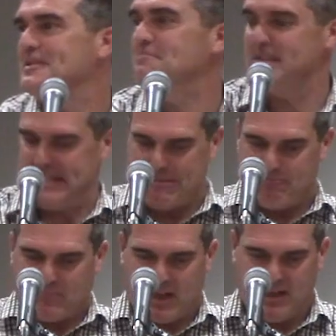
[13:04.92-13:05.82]
them be
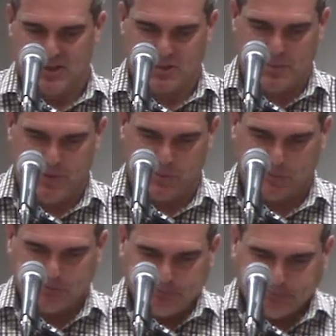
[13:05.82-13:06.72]
His
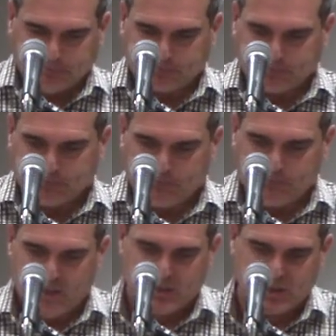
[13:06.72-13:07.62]
people.
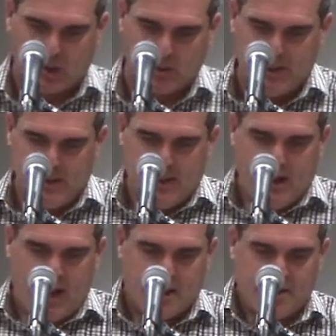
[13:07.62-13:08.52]
And so
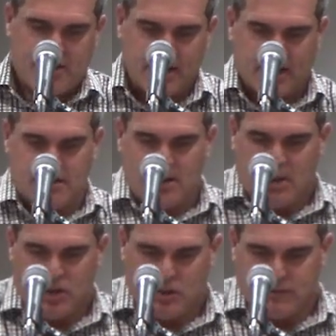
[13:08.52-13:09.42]

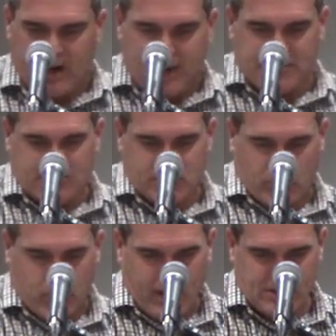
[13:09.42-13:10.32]
then you've got this
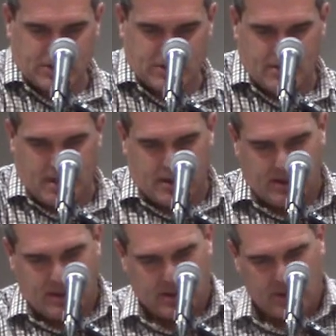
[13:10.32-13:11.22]
question
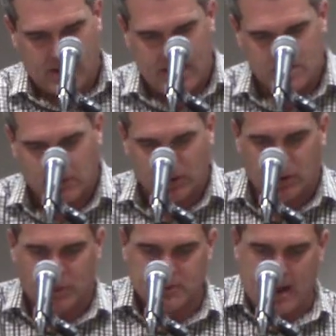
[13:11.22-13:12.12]
as we look
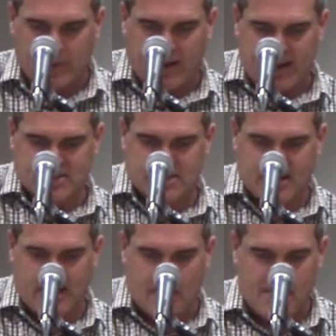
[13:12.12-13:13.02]
at what the Bible has to
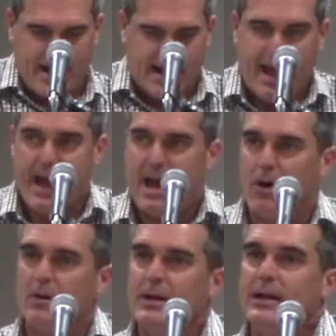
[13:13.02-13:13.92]
say about
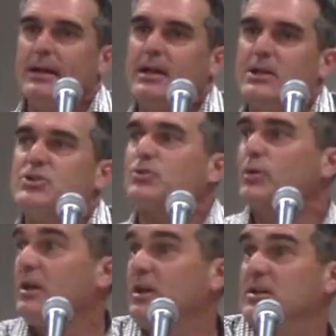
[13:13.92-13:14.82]
how
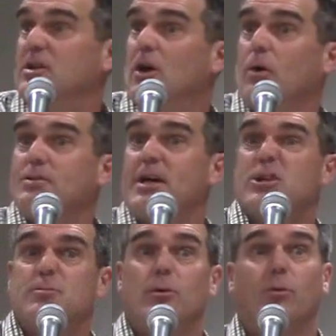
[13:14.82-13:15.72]
Israel in the Old
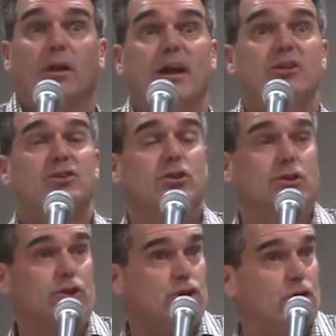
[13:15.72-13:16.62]
Testament relates to
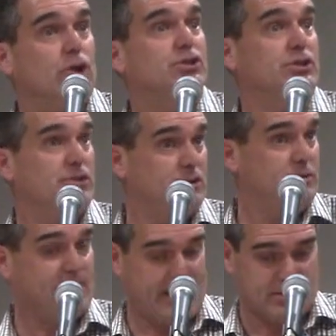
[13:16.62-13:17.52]
the church in the New
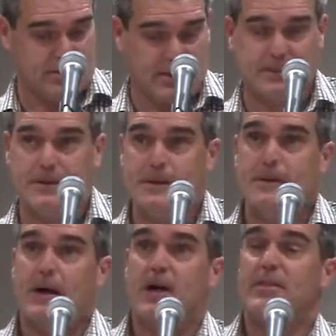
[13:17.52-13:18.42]
Testament.
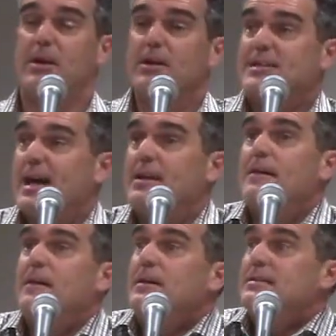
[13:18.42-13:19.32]
There is a
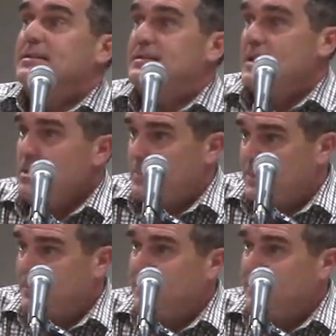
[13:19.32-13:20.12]
deep